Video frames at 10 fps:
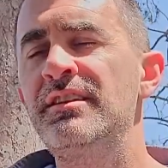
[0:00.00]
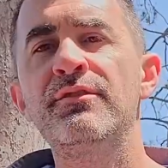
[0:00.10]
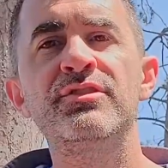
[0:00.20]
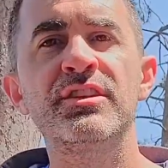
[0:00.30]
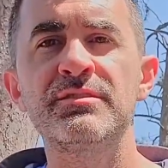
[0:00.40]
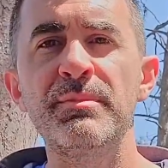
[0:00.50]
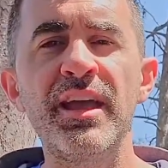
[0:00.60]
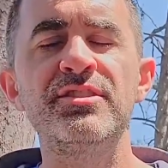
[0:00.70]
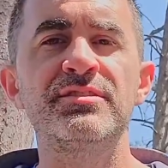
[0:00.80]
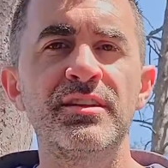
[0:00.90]
you've just
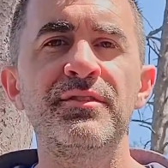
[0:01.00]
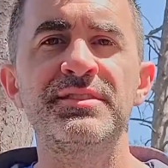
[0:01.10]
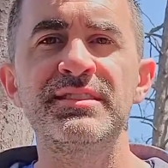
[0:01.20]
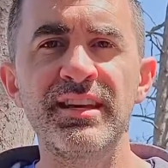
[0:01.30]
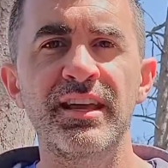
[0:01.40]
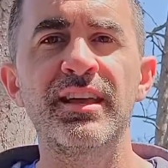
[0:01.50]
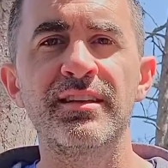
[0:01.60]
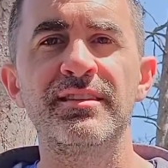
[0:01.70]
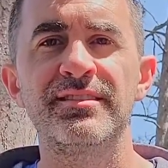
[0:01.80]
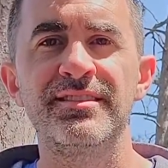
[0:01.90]
made yourself stick,
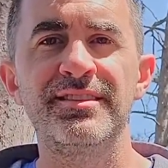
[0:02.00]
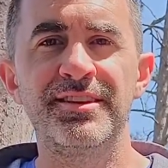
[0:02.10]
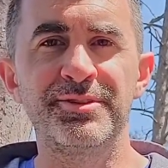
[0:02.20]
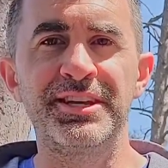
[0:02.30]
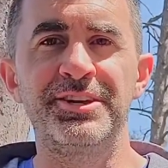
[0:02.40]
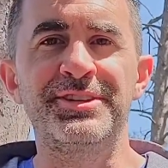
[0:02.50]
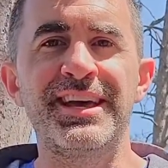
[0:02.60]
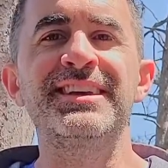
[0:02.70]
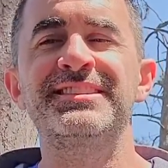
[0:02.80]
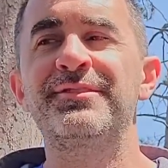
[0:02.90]
you know, to your
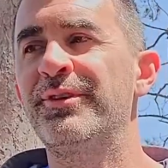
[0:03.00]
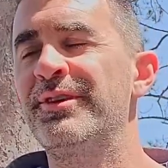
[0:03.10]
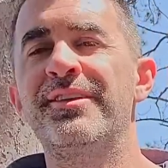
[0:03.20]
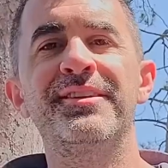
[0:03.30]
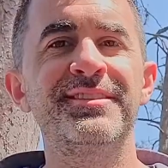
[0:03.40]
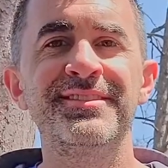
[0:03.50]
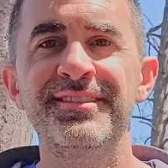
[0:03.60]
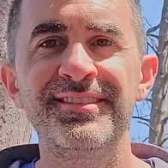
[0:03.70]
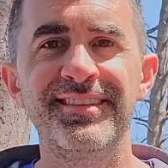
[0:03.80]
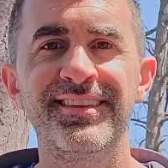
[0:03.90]
desk for another
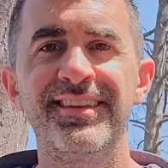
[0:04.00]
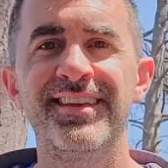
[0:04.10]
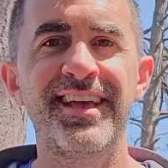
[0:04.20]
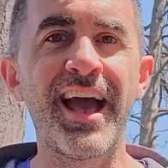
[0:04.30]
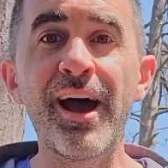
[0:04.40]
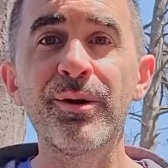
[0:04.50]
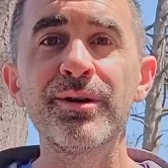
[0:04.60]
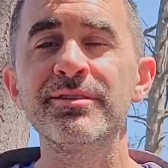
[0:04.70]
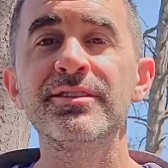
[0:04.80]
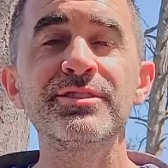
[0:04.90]

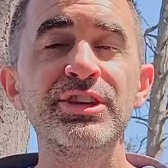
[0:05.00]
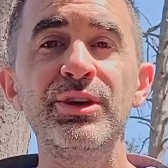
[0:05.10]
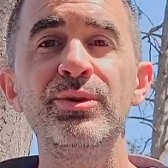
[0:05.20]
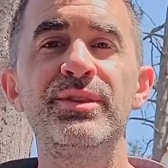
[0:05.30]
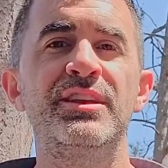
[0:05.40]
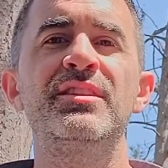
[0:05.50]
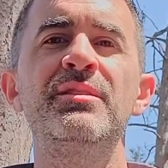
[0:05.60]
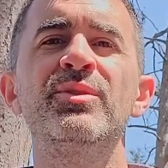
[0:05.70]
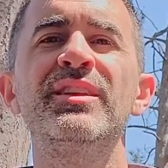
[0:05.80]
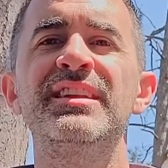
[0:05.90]
hour or two that you
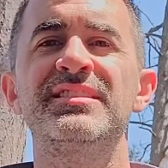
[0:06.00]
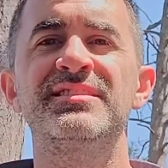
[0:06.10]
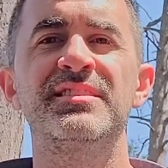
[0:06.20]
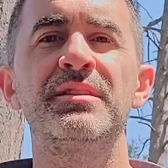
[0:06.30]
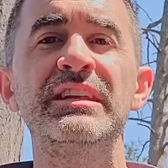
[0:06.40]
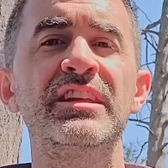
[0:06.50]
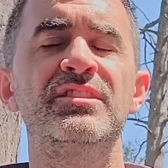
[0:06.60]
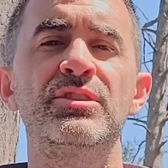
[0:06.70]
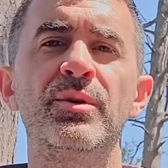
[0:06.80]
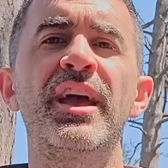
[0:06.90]
didn't really necessarily need
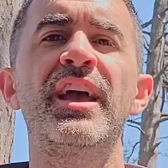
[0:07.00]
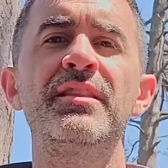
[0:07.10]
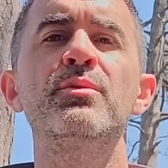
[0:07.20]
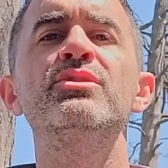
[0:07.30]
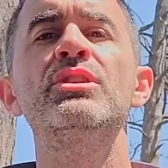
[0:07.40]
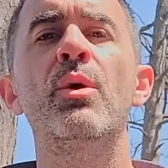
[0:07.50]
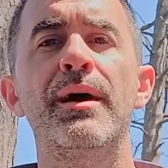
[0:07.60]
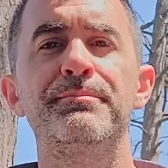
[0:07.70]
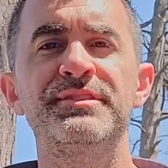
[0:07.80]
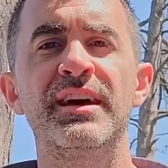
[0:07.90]
to, and there was no
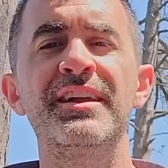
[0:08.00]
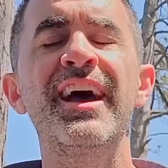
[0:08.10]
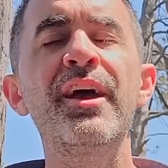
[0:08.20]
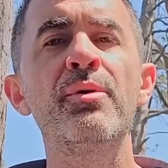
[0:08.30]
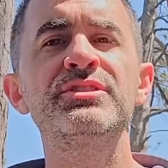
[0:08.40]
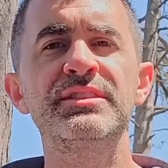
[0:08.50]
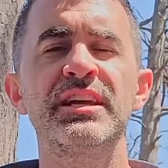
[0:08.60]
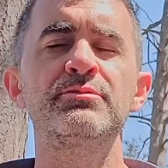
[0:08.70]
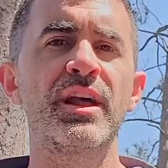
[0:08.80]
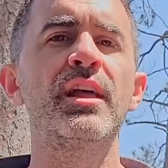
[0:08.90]
upside. And I always
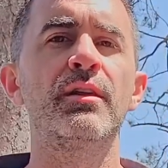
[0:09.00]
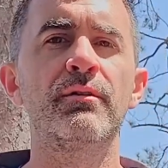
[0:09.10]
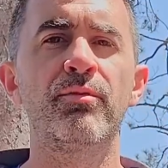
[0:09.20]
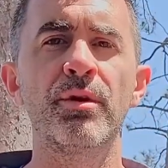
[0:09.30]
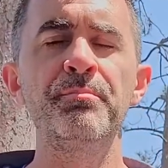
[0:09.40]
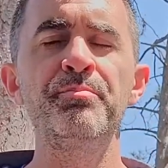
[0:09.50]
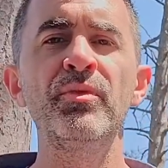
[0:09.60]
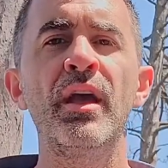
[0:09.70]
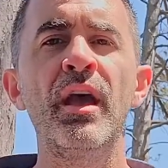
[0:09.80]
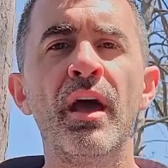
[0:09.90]
that's what I look for.
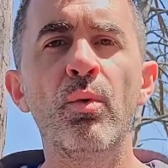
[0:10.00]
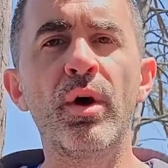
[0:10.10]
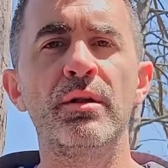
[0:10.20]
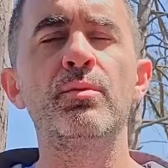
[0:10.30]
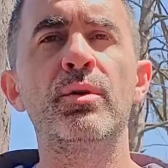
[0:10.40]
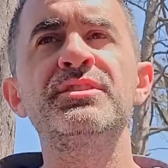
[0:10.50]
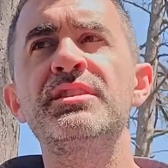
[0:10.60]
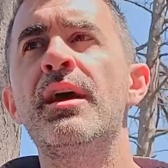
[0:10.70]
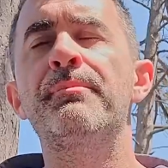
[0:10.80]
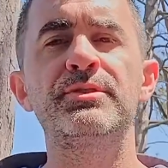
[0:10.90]
What what is
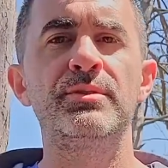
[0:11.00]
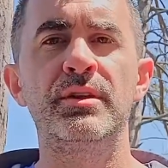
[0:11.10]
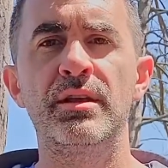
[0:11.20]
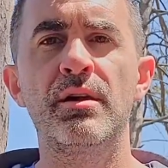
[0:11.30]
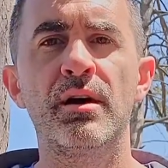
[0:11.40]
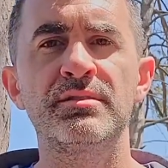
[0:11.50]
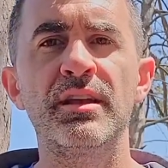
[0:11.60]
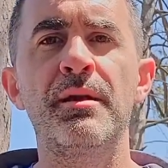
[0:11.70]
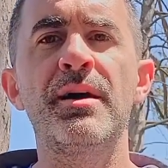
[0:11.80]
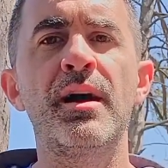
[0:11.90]
the opportunity cost?
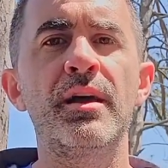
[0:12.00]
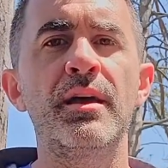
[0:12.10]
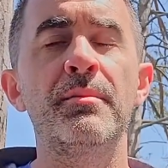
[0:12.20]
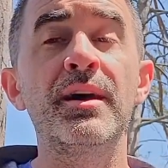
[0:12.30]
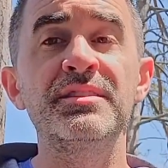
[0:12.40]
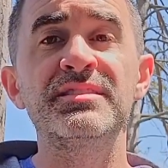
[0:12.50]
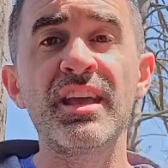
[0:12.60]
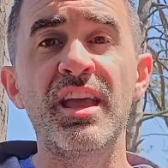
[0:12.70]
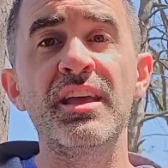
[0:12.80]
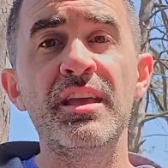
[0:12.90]
Am I am I
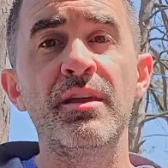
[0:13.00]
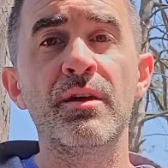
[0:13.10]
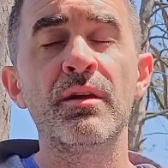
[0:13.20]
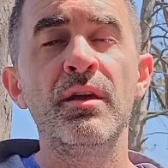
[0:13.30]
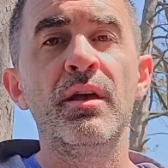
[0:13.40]
staying here,